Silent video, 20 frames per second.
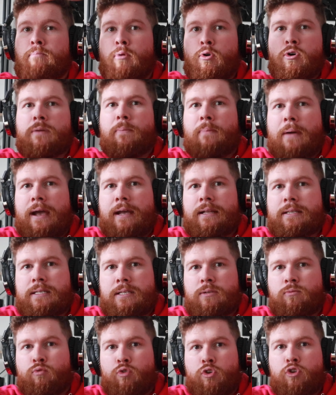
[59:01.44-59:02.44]
bunk
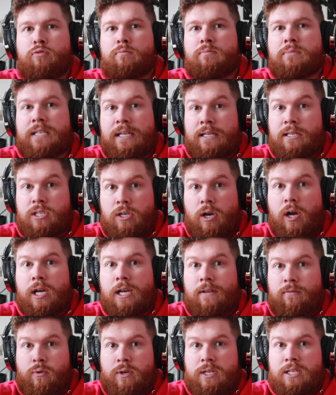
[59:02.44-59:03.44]
beds, rooms inside
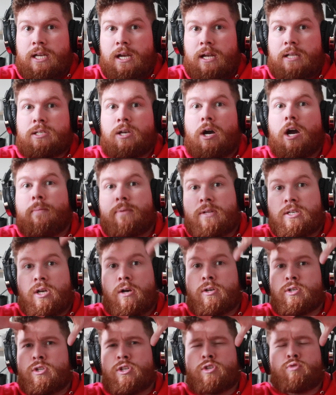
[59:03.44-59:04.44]
if you want to stay inside. But there's
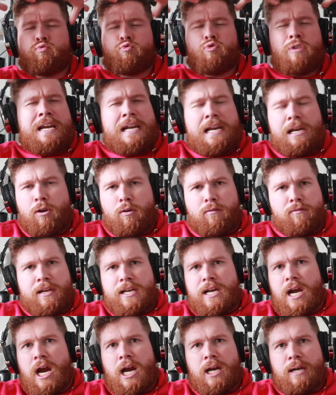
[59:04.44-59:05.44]
also this really lovely
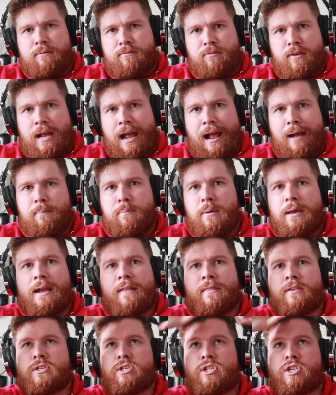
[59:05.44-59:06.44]
garden for camping,
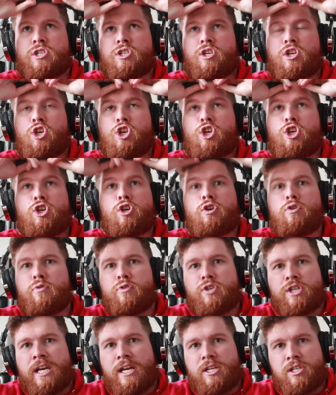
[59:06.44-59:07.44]
and there's this
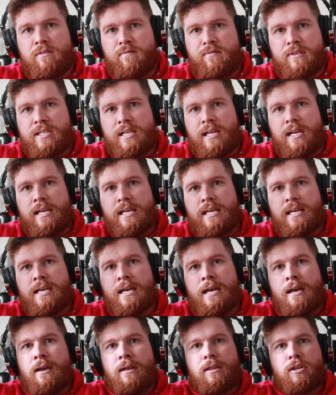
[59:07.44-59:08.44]
huge kitchen facility.
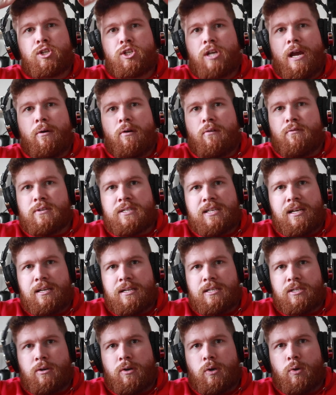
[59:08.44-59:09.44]
The shower
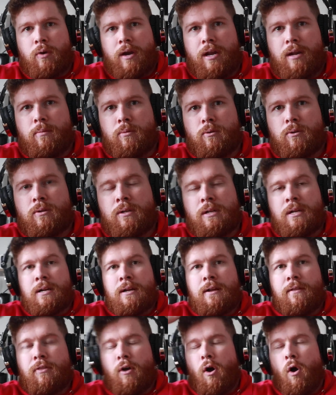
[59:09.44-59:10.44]
facilities are incredible.
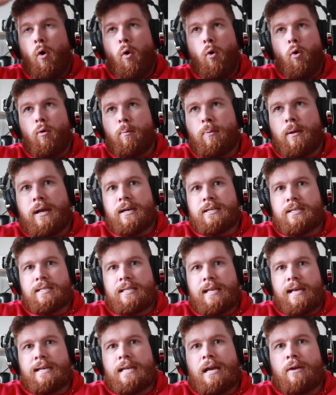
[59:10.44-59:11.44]
The whole place is
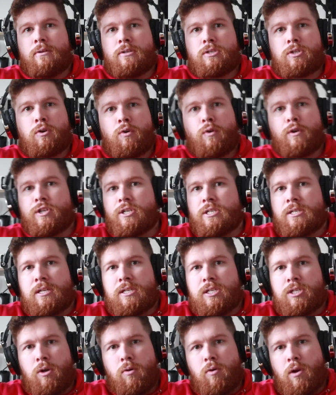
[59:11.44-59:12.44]
laid out and it's gorgeous and it's
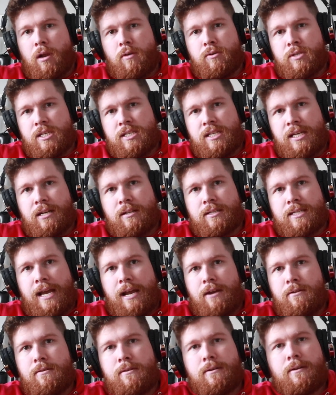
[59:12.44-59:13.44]
so close to Dingle
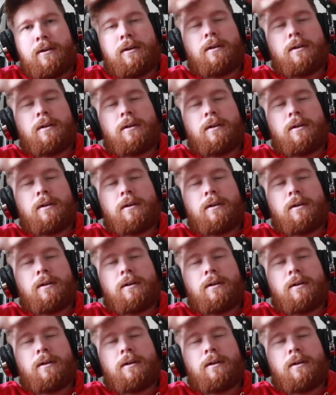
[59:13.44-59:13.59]
Town.